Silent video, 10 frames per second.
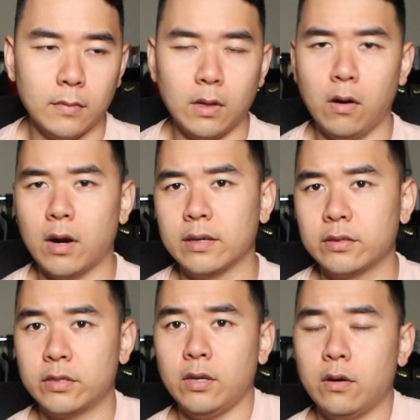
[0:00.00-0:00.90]
Alright,
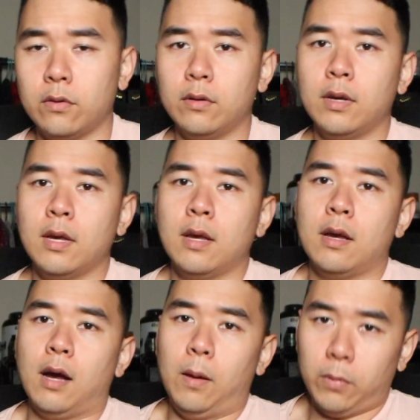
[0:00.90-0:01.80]
so
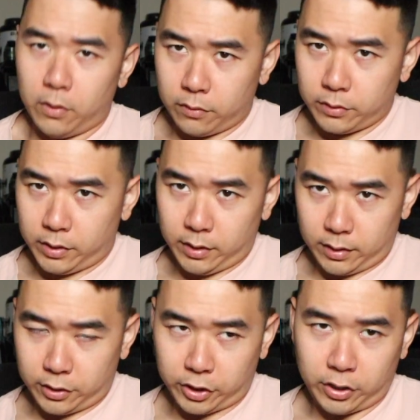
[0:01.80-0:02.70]
I'm going
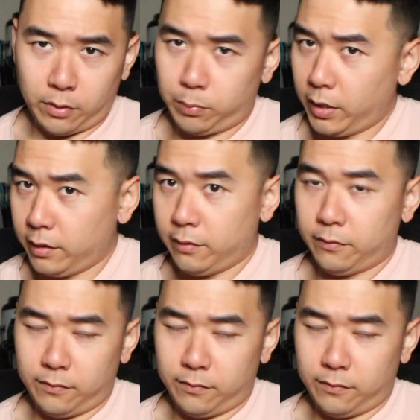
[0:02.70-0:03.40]
to play the